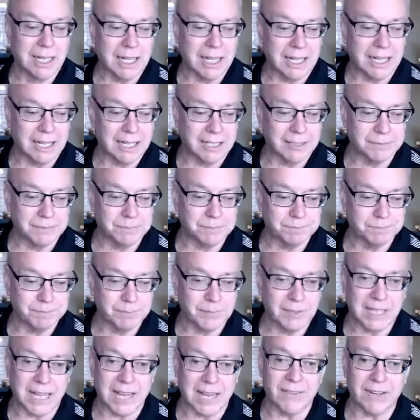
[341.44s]
Um,
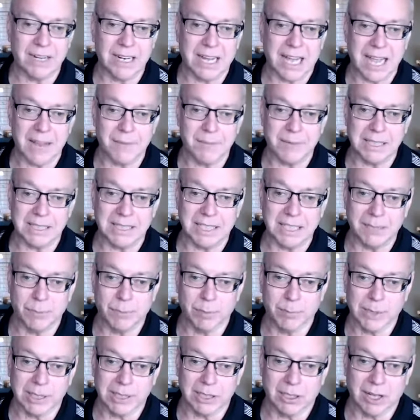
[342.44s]
David Jaime
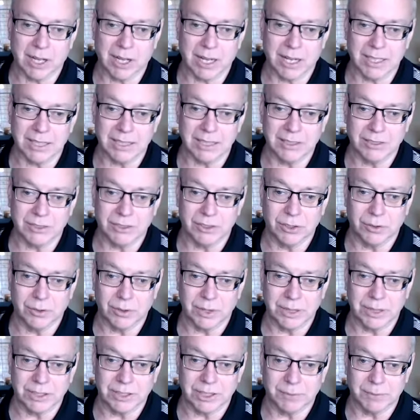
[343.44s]
Lieberman Law is
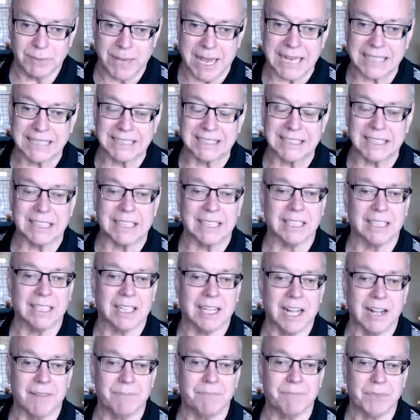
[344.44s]
doing some excellent
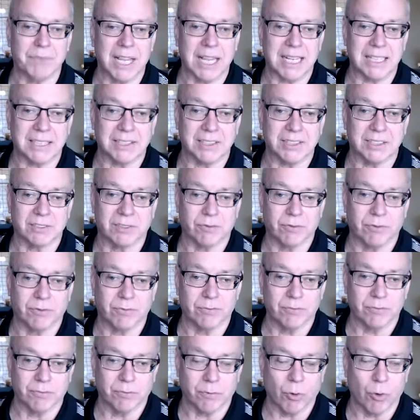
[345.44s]
updates
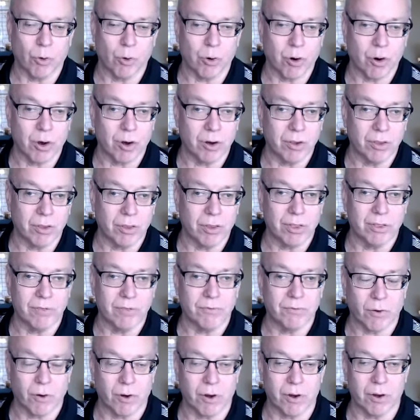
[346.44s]
yep. for
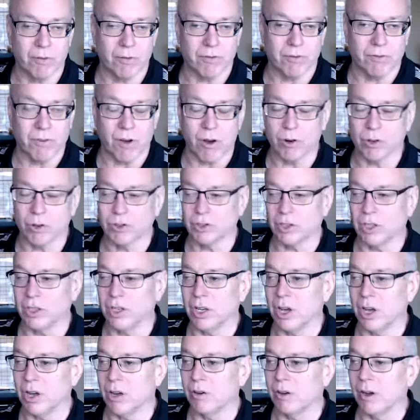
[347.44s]
for folks to
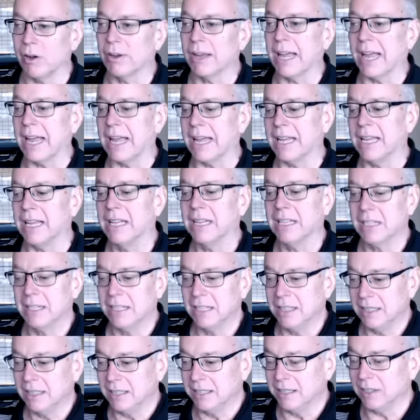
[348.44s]
know. Okay,
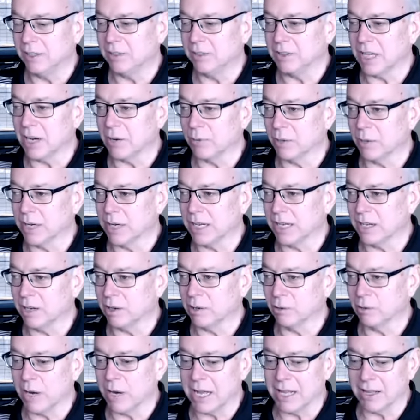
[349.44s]
here's how we're getting
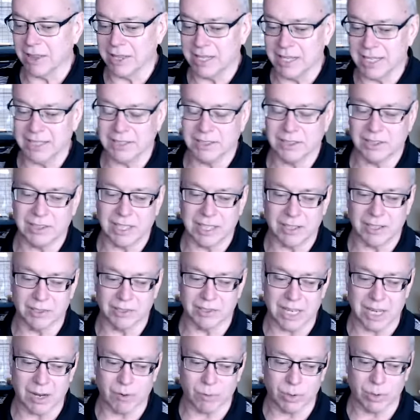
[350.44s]
around this. Here's
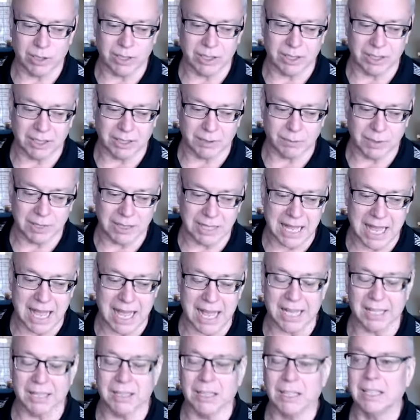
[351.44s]
how we're dealing with
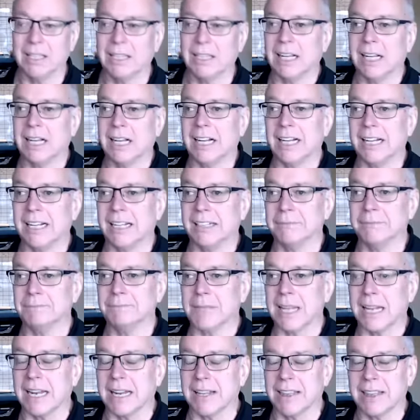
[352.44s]
that. Uh,
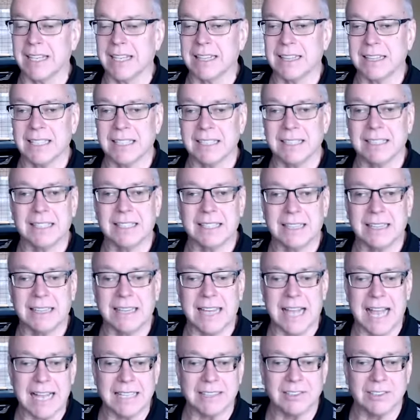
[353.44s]
and I think that
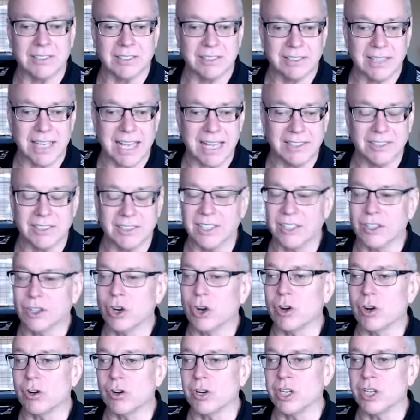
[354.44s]
that's that's
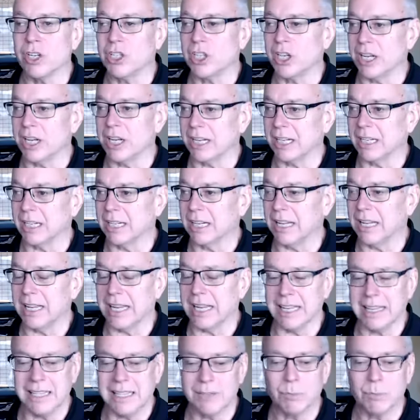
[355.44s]
encouraging. I,
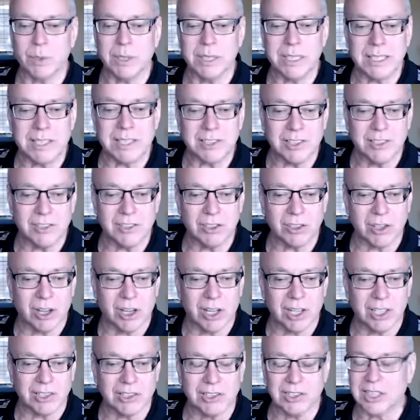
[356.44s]
I, think when this is
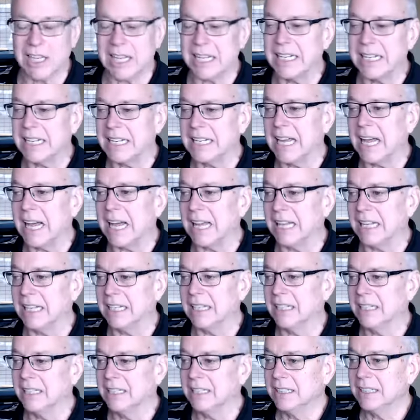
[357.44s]
all said and
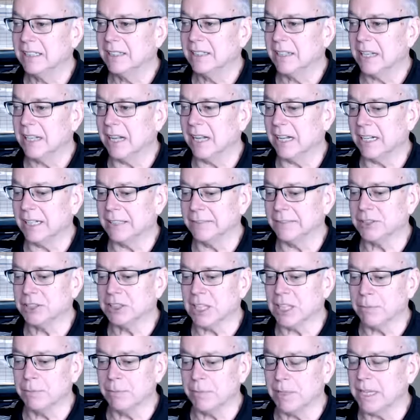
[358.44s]
done, uh,
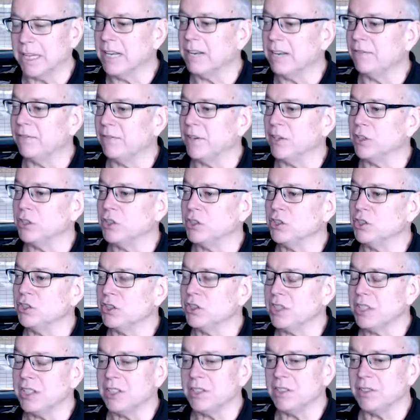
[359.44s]
some
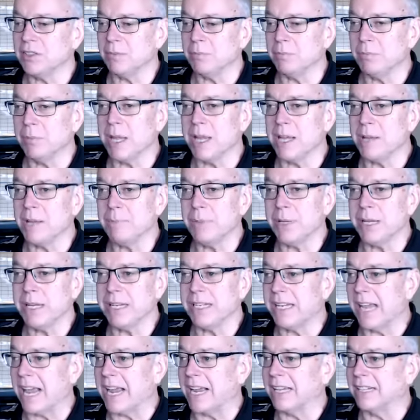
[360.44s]
inefficiencies may be
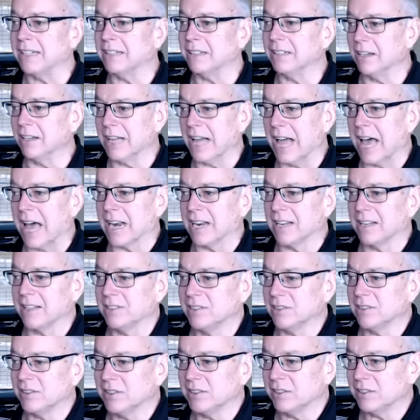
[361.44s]
taken out of the
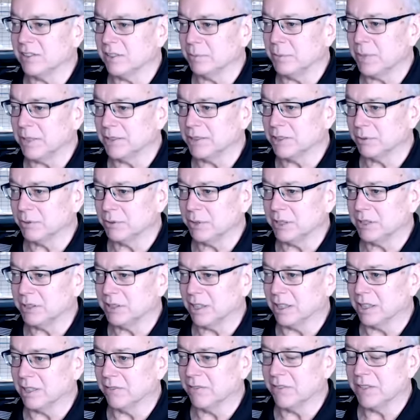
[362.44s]
system as a result